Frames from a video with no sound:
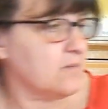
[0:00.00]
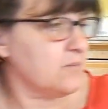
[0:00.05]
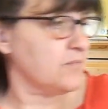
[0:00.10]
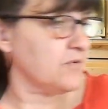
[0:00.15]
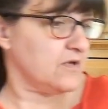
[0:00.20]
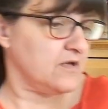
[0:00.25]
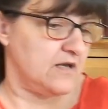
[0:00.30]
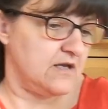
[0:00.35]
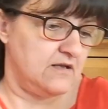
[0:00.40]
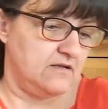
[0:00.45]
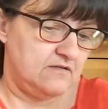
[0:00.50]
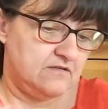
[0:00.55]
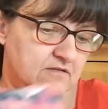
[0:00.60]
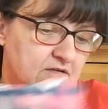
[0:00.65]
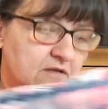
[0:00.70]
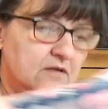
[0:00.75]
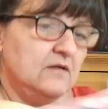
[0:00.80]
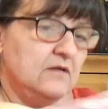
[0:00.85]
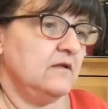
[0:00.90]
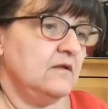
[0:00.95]
8x8.
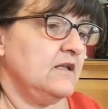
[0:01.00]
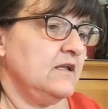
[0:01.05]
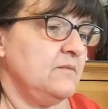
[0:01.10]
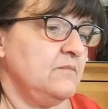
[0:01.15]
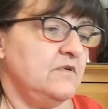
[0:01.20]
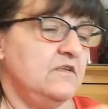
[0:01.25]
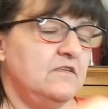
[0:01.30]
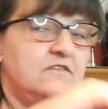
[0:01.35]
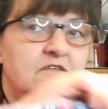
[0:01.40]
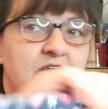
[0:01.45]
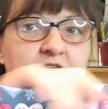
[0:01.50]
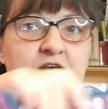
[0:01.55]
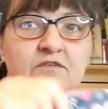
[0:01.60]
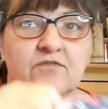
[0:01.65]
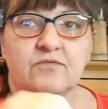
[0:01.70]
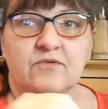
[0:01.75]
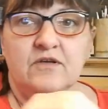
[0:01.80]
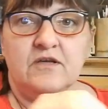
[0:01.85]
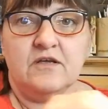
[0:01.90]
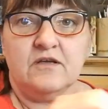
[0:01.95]
Let me see if
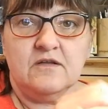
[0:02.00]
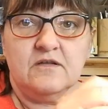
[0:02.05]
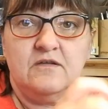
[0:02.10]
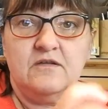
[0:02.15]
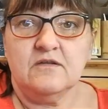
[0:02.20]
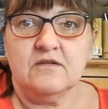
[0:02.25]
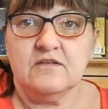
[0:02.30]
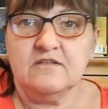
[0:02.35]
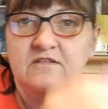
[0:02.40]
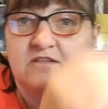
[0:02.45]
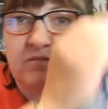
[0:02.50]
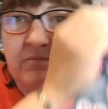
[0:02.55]
we can, this is